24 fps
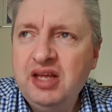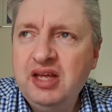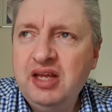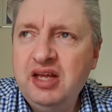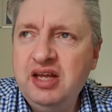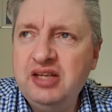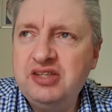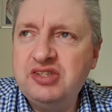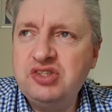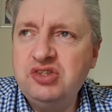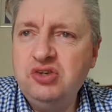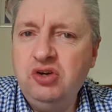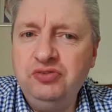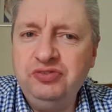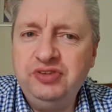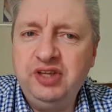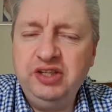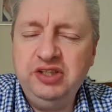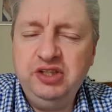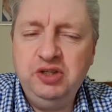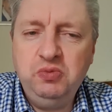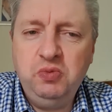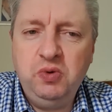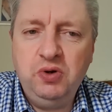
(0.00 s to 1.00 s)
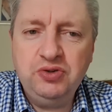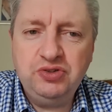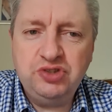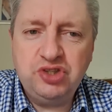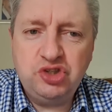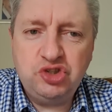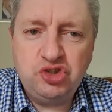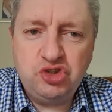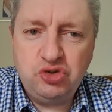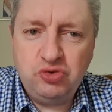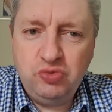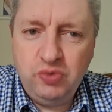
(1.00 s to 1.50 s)
it's not that you want to
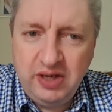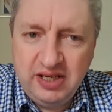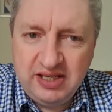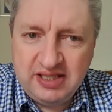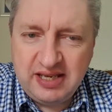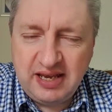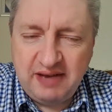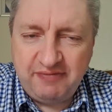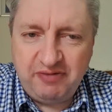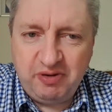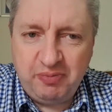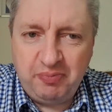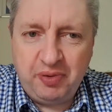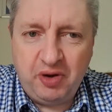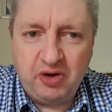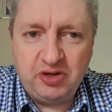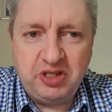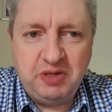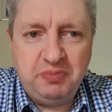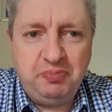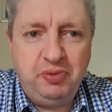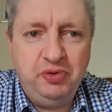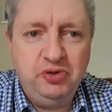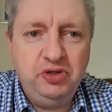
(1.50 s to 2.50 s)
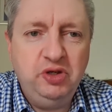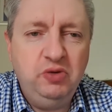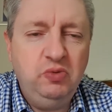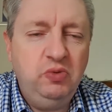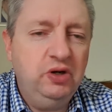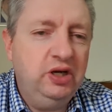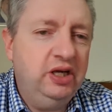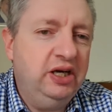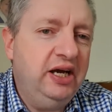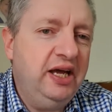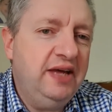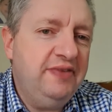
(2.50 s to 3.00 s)
treat everybody, but you
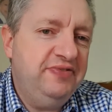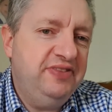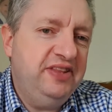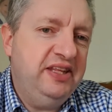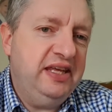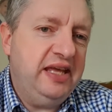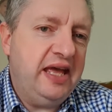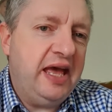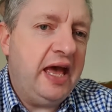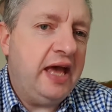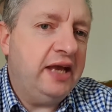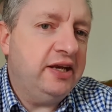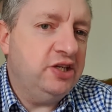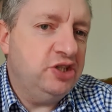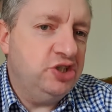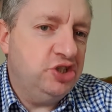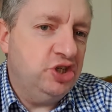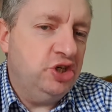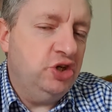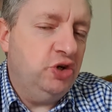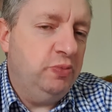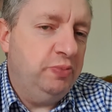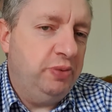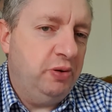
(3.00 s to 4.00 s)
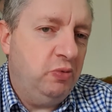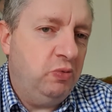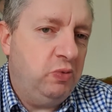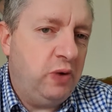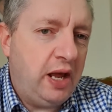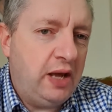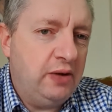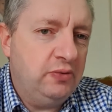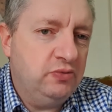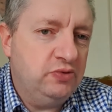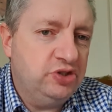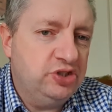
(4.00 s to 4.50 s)
want to lift the energy up
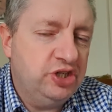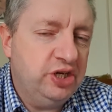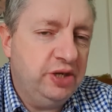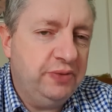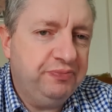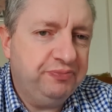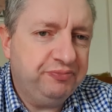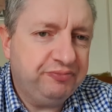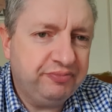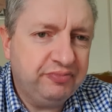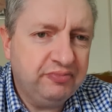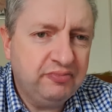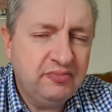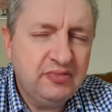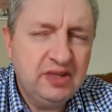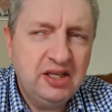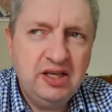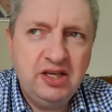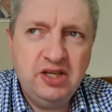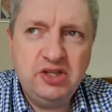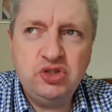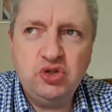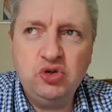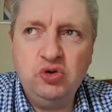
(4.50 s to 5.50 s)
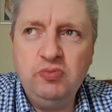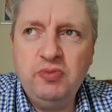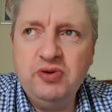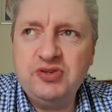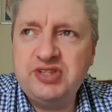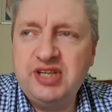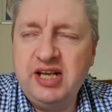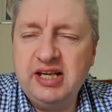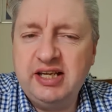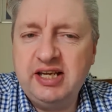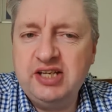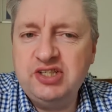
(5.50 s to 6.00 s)
around you. It's almost
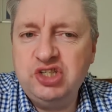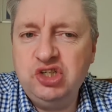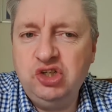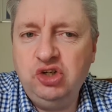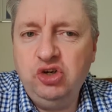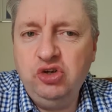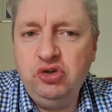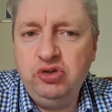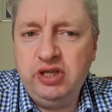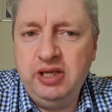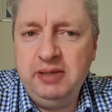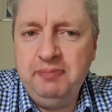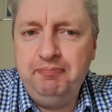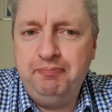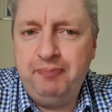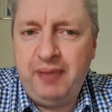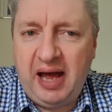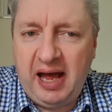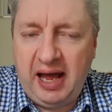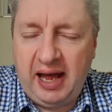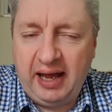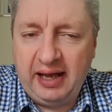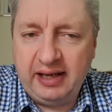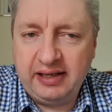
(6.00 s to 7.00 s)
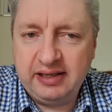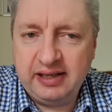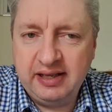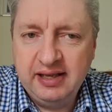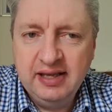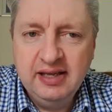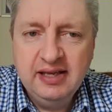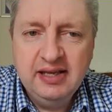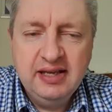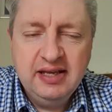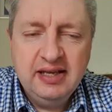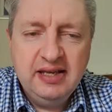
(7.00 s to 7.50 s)
like as you're looking back,
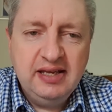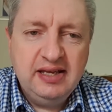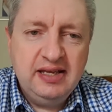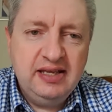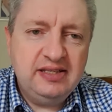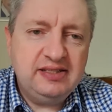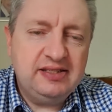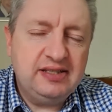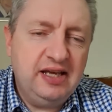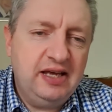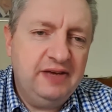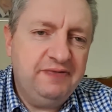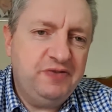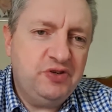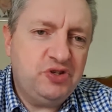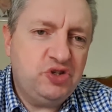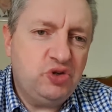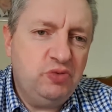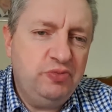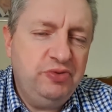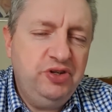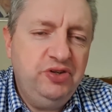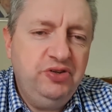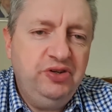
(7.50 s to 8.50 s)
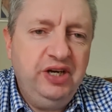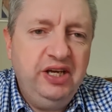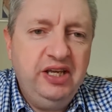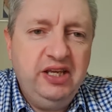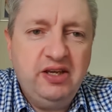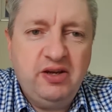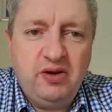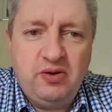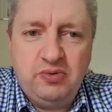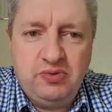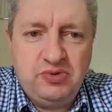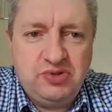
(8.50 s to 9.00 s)
it's like for some of you
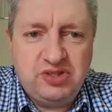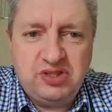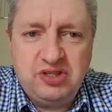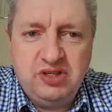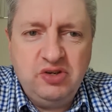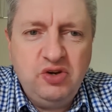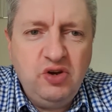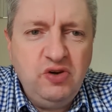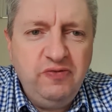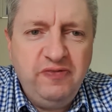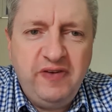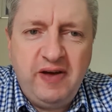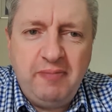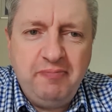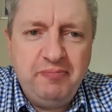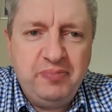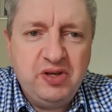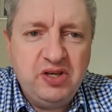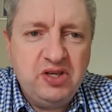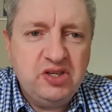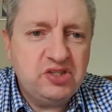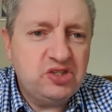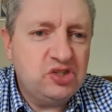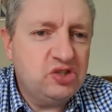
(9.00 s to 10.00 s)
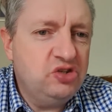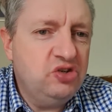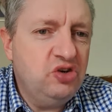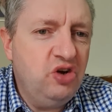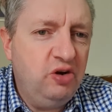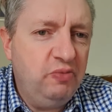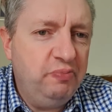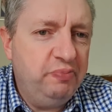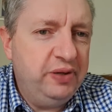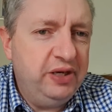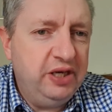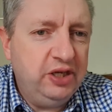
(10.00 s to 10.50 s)
Leos, November has
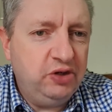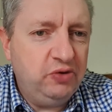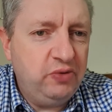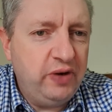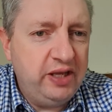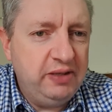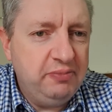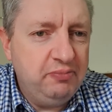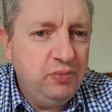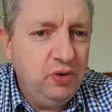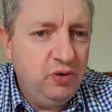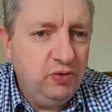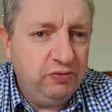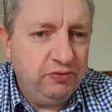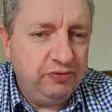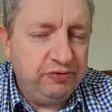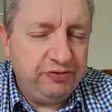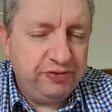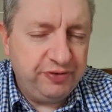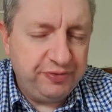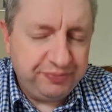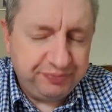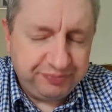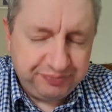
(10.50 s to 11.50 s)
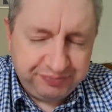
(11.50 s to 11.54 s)
not been a great month.